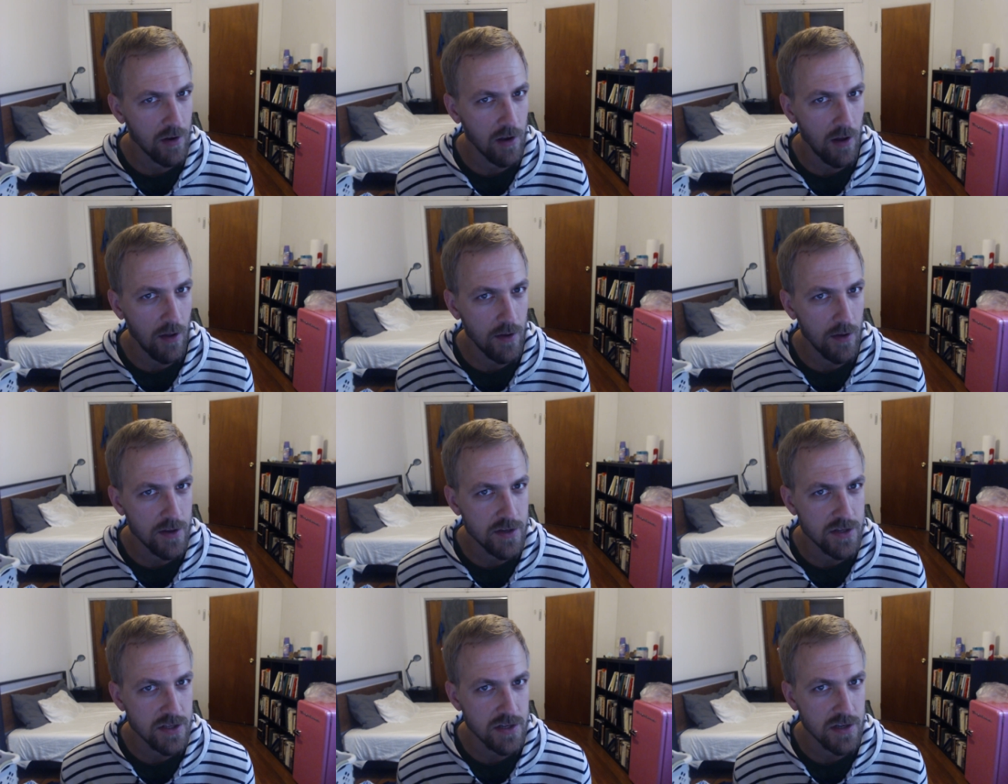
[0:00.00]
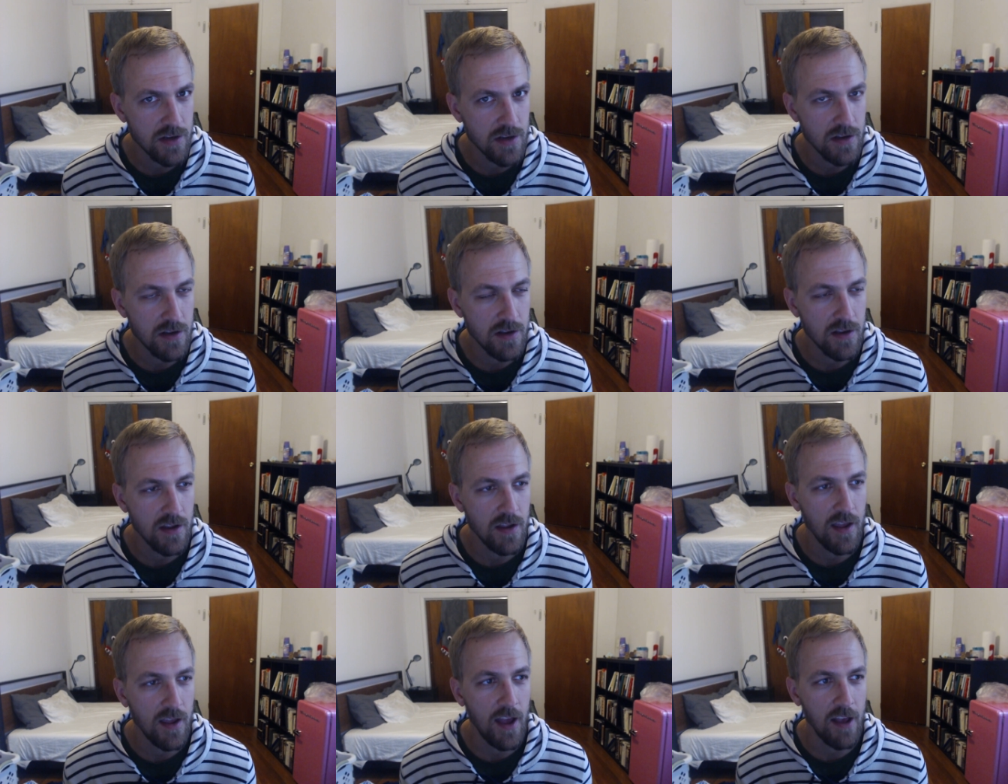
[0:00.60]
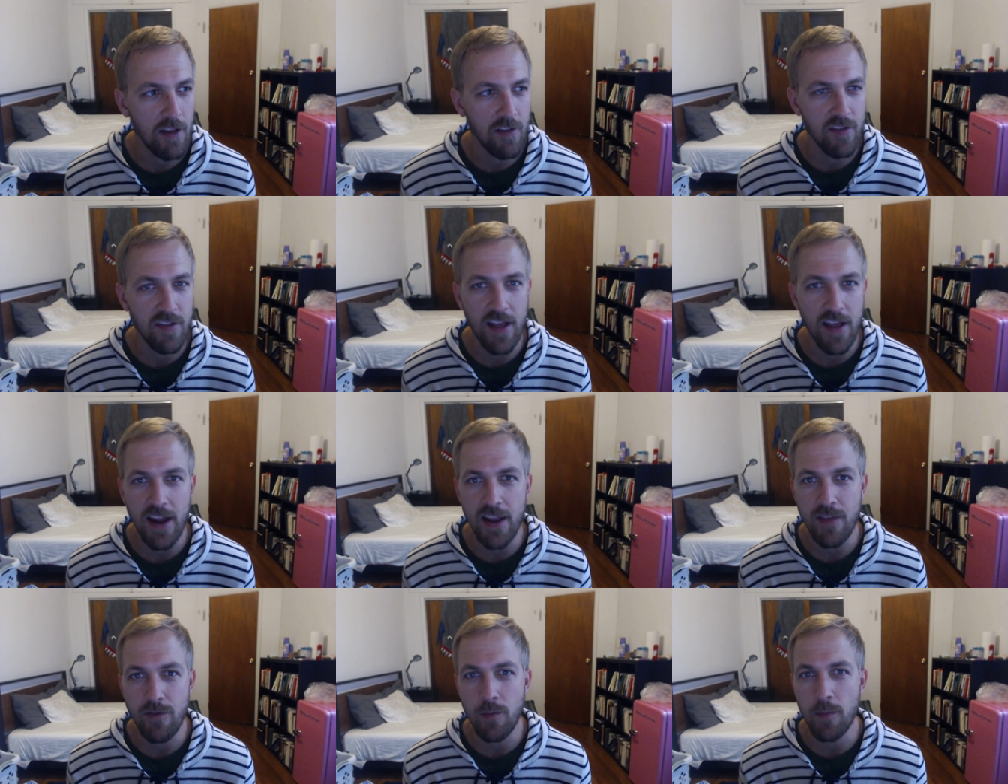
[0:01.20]
college, has
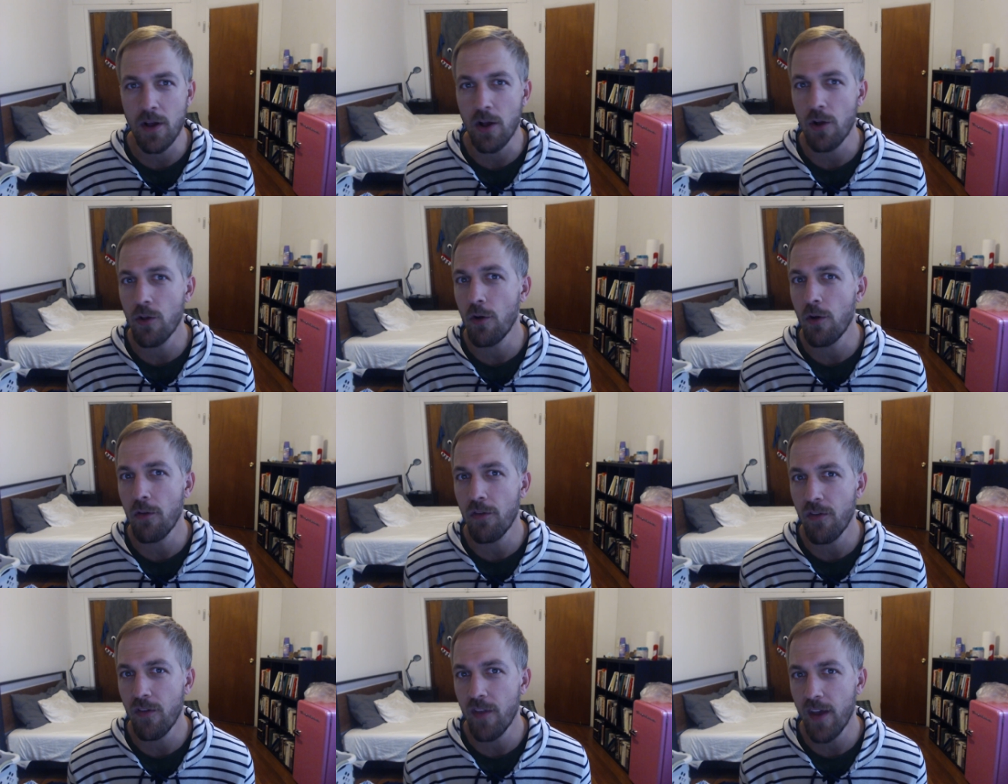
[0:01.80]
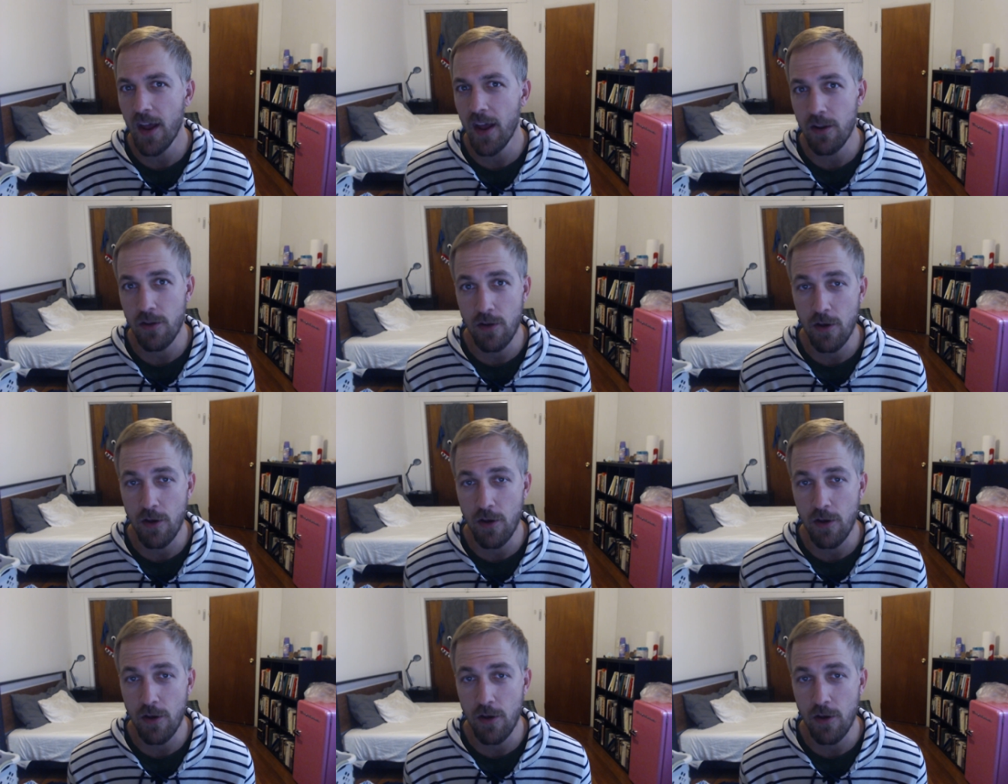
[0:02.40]
not even been close to that.